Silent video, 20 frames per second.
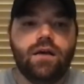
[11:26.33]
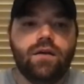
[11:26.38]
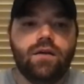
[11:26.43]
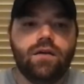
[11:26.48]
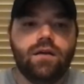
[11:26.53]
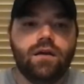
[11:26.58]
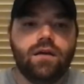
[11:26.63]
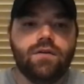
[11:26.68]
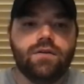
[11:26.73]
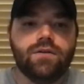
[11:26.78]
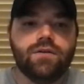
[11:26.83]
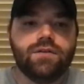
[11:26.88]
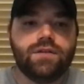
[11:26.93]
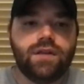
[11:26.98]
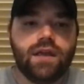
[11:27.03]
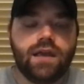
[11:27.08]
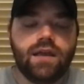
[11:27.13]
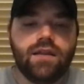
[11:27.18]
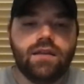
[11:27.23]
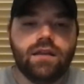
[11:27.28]

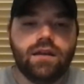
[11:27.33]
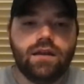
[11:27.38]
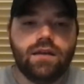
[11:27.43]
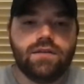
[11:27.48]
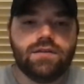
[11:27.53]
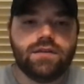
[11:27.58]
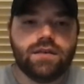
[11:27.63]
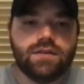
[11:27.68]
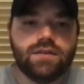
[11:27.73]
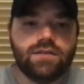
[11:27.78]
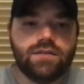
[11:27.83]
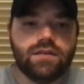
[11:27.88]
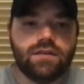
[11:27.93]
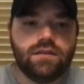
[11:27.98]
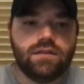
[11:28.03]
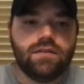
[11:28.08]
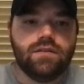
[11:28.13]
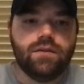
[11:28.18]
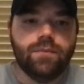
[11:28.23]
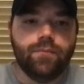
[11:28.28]
understand that it says that
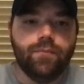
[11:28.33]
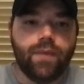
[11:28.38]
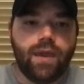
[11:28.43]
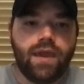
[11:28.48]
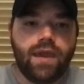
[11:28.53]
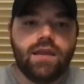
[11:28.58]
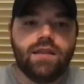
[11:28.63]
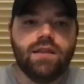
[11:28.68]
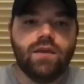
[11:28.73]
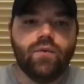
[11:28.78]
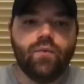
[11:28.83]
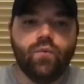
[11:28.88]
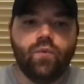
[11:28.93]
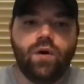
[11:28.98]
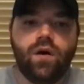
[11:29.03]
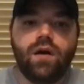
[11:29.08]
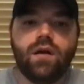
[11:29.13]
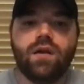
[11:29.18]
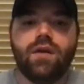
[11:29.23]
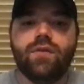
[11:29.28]
the man that
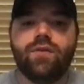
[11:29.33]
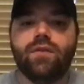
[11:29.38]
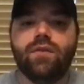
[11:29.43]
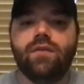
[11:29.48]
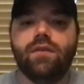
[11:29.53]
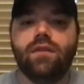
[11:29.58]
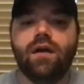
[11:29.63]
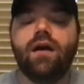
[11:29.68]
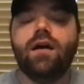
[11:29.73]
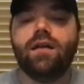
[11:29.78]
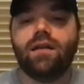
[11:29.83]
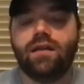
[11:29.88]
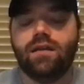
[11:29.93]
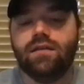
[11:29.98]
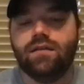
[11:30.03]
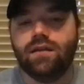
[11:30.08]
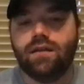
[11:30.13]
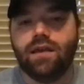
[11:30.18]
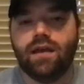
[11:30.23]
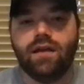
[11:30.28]
walketh not
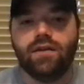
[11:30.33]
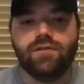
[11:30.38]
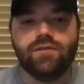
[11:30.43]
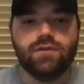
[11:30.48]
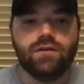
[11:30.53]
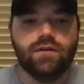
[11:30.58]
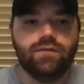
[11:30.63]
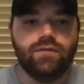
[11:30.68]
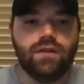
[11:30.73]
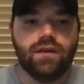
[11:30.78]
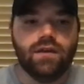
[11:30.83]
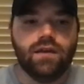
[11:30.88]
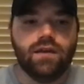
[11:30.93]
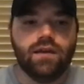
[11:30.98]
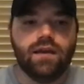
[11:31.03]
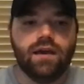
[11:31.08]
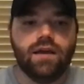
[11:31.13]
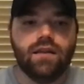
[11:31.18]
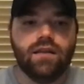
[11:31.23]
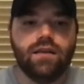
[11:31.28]
in the counsel of the
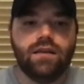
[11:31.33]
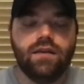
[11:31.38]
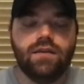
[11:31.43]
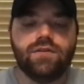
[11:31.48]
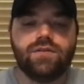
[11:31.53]
ungodly.